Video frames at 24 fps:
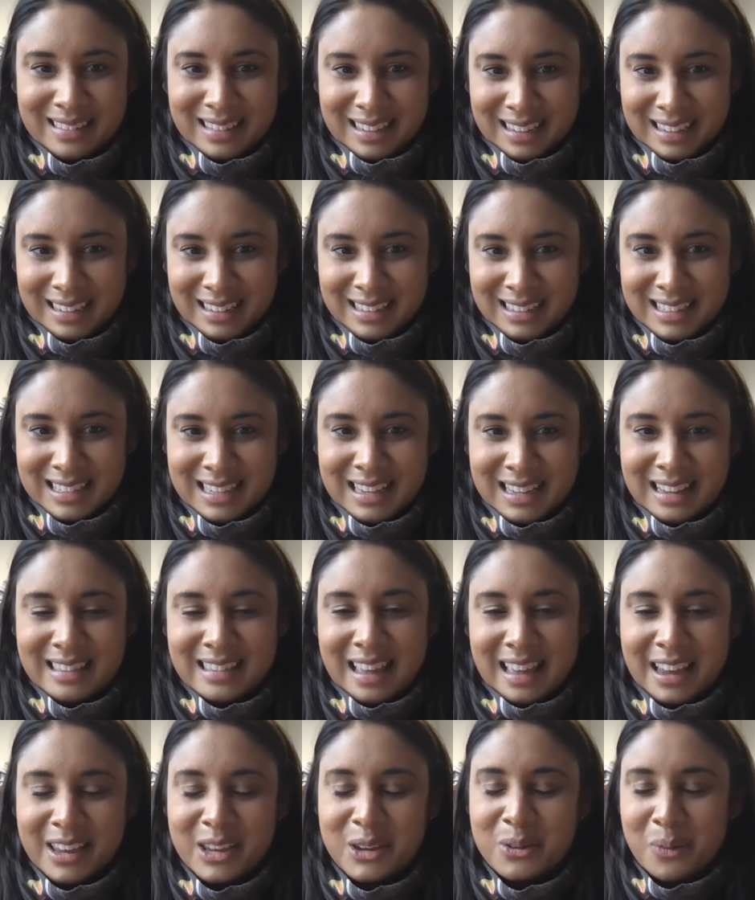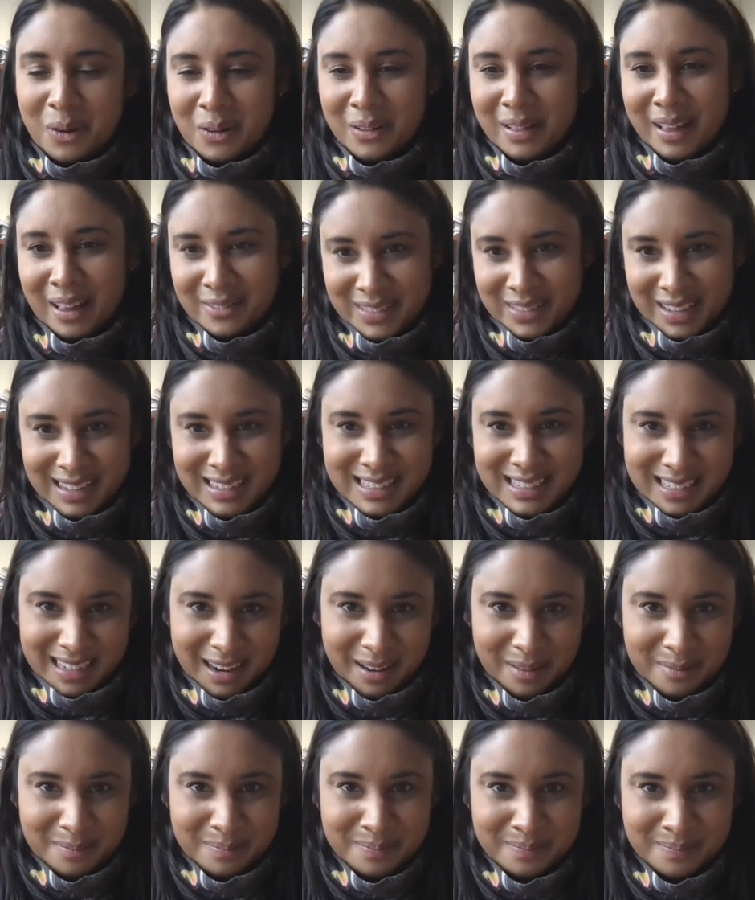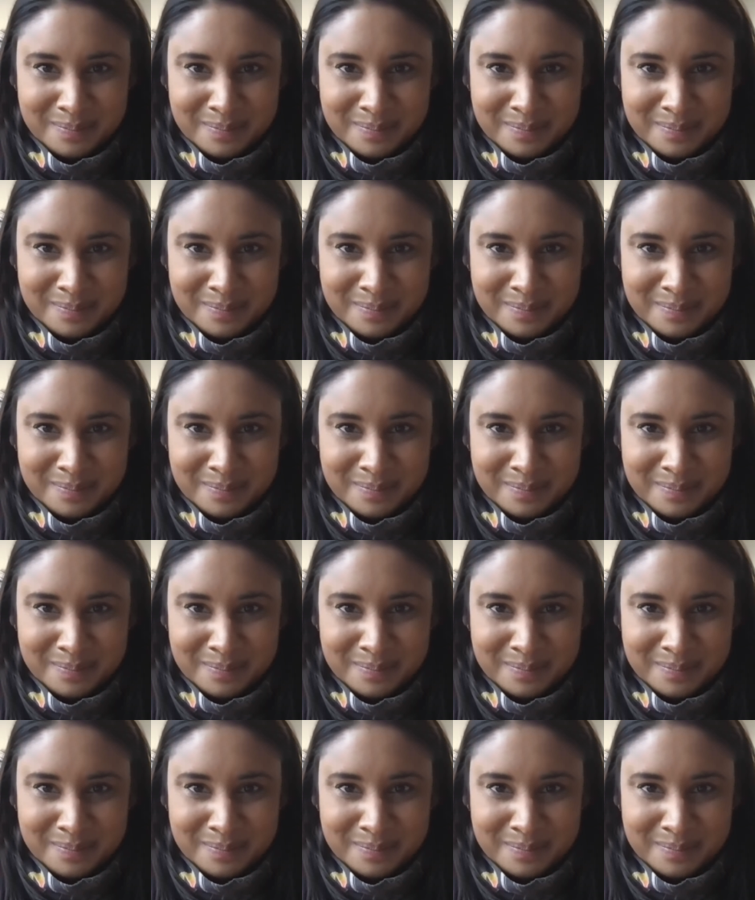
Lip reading: things that you all have yet to come.